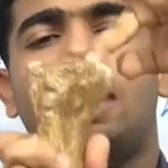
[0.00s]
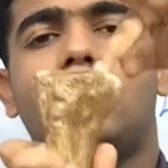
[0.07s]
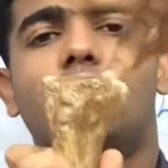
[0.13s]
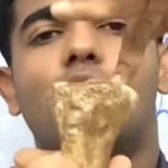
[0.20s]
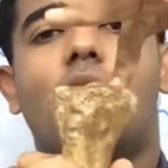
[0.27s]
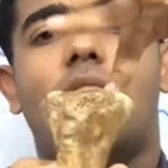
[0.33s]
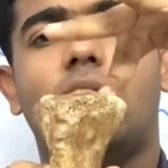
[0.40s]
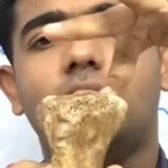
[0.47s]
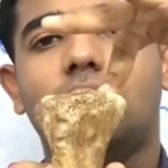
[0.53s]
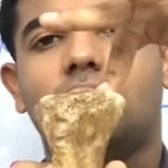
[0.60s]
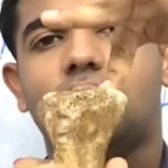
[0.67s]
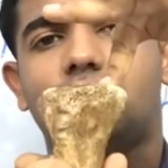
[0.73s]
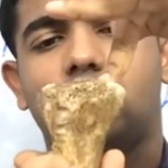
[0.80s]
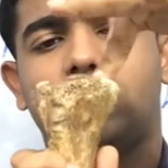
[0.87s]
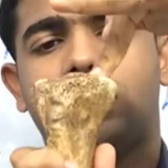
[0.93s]
You have the
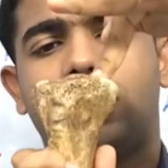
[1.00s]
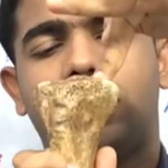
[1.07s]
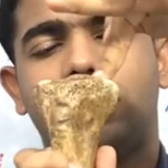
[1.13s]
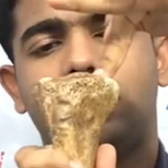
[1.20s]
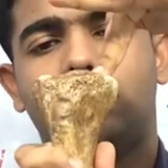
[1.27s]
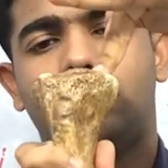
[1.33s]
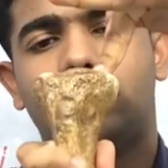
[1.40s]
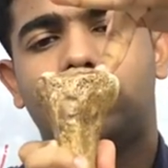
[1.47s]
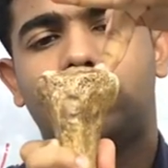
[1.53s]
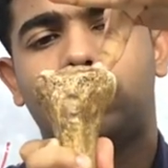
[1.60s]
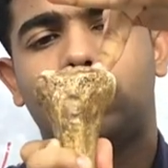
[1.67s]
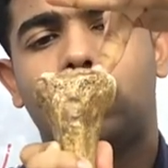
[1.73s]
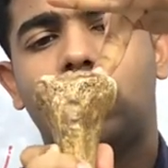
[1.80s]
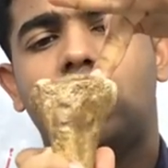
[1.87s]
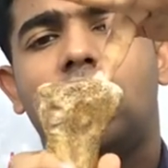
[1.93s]
restricted range of motion.
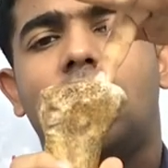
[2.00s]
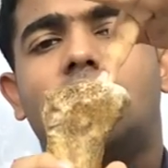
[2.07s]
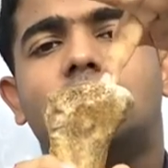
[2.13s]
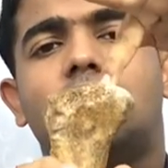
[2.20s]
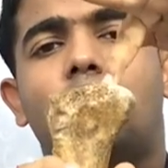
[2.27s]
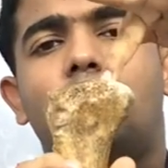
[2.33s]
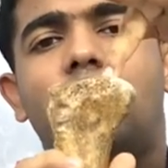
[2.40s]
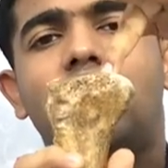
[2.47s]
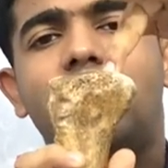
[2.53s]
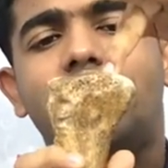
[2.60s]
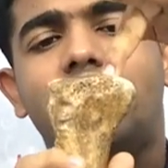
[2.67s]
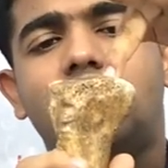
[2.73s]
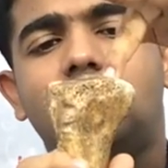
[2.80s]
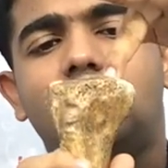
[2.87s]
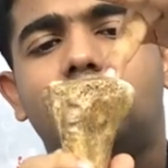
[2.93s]
So the
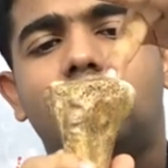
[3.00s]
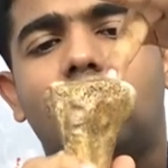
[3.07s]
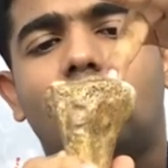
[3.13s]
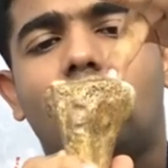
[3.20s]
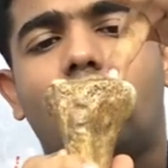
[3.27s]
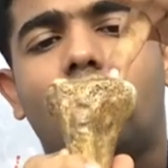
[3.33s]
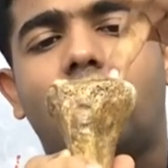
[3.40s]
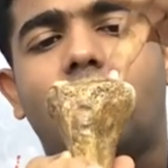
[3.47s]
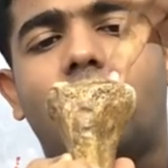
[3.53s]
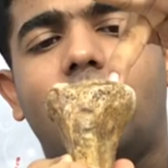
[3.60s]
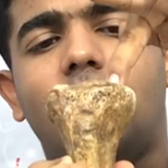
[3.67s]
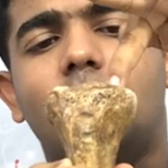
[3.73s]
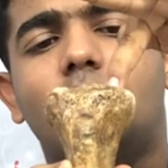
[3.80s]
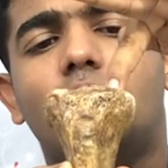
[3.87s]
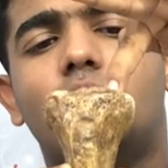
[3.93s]
medial tibial
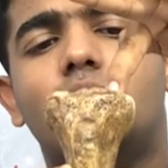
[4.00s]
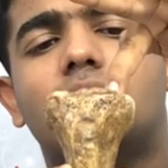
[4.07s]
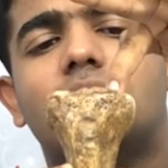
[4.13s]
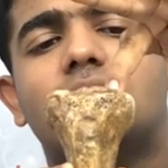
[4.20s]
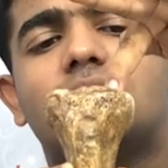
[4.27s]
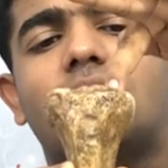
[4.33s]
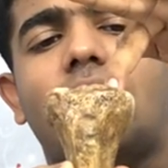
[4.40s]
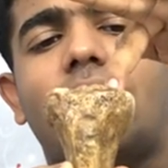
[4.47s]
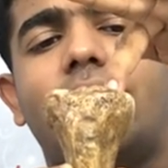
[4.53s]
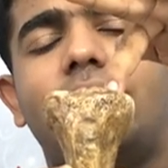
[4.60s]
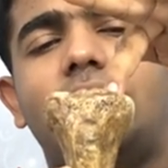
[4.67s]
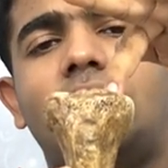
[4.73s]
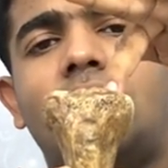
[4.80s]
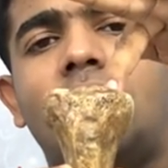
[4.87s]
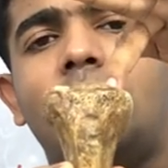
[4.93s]
condyle moves
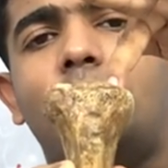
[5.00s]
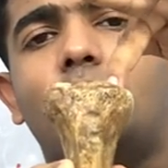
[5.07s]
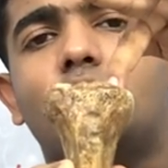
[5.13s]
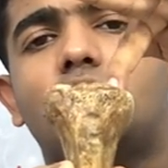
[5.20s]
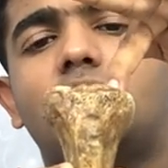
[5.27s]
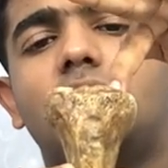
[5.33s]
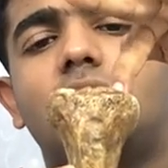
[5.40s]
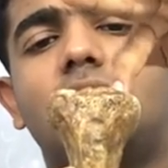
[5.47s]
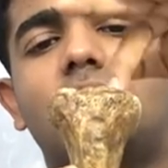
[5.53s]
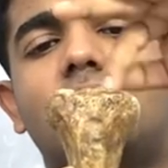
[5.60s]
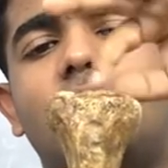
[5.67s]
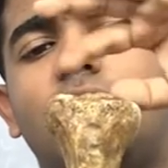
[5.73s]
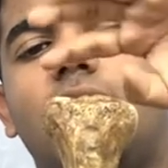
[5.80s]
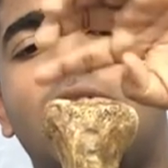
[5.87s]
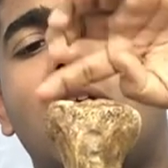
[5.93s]
slightly
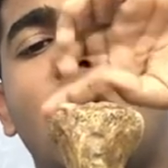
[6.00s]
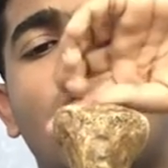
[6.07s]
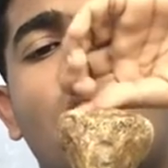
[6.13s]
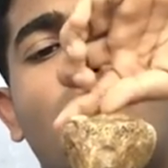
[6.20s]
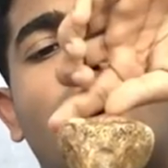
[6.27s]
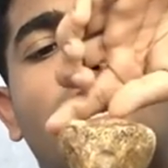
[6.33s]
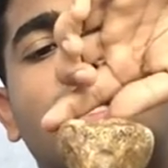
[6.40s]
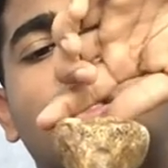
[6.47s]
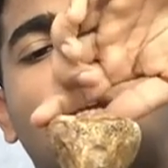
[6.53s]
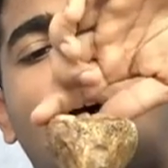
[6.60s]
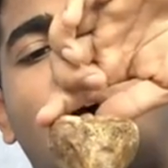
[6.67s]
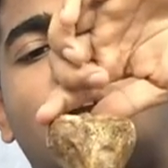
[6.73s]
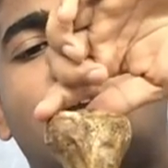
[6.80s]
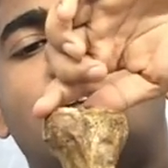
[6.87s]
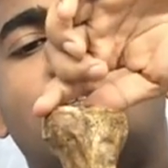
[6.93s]
posteriorly, whereas
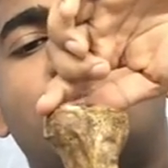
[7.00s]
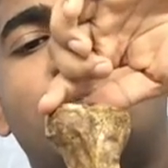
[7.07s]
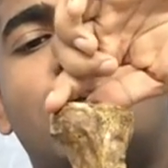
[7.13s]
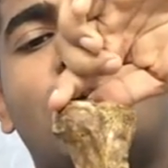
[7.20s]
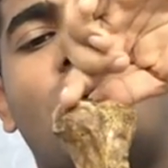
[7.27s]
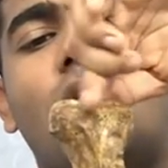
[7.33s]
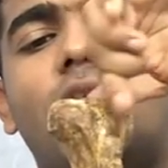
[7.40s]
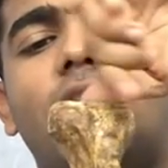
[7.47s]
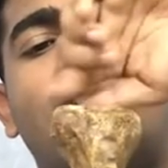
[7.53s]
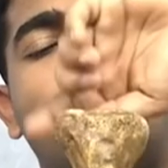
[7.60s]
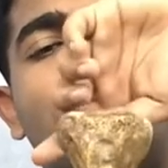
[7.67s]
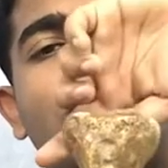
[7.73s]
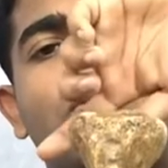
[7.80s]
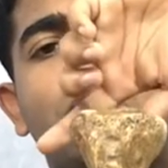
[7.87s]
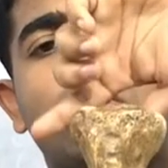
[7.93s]
lateral tibial condyle
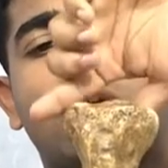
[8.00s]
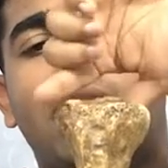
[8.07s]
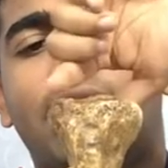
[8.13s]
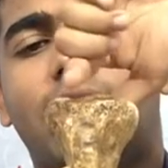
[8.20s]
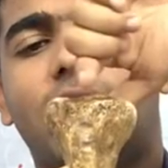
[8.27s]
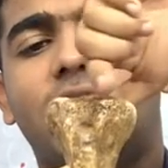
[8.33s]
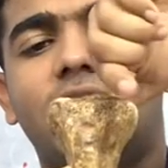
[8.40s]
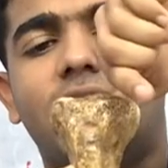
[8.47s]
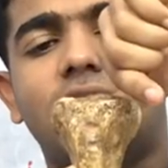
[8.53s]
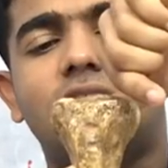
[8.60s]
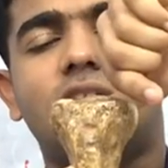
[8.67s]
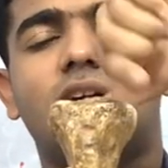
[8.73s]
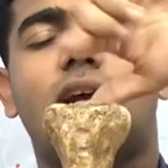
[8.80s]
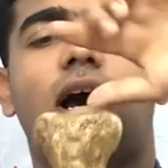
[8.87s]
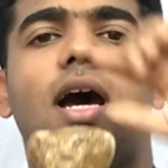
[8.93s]
moves a
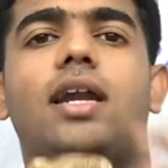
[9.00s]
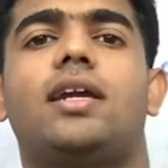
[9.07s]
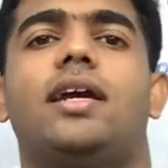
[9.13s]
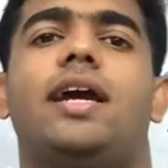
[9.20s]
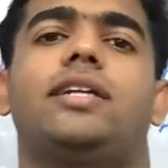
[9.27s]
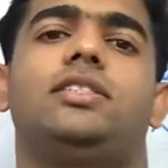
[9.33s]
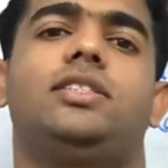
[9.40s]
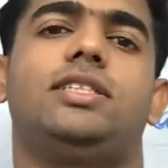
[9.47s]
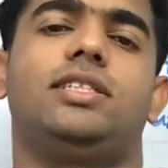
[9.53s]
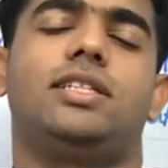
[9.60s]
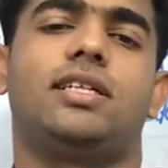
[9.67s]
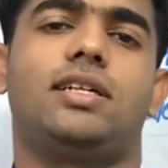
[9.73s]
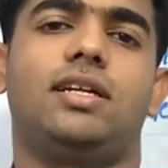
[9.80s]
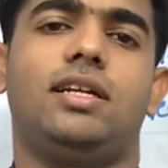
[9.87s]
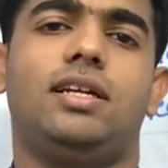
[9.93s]
greater arc
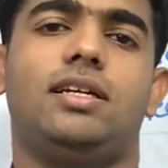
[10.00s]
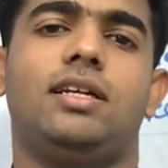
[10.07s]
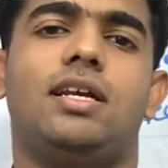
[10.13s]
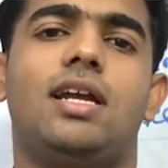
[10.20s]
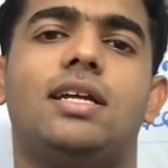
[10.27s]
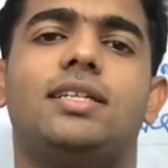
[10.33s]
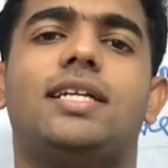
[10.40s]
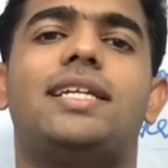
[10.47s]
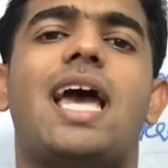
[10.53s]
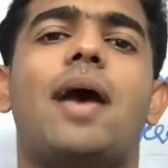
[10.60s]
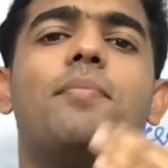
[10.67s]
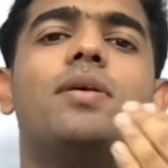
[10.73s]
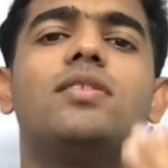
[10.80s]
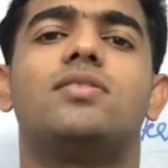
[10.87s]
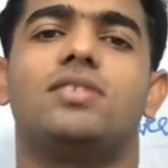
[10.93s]
anteriorly. That
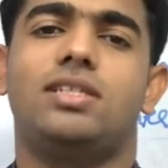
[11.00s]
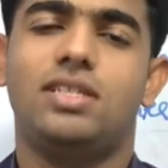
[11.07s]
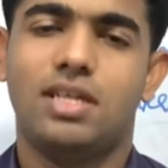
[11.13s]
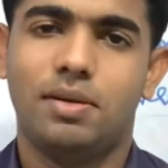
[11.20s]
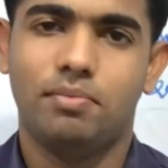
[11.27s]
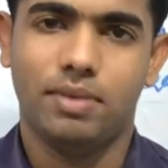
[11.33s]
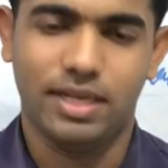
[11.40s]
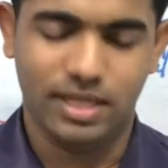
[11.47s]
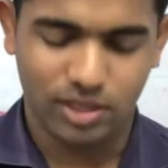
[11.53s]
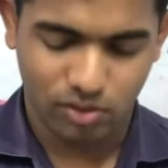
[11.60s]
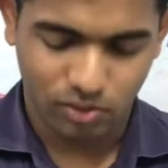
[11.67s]
happens in medial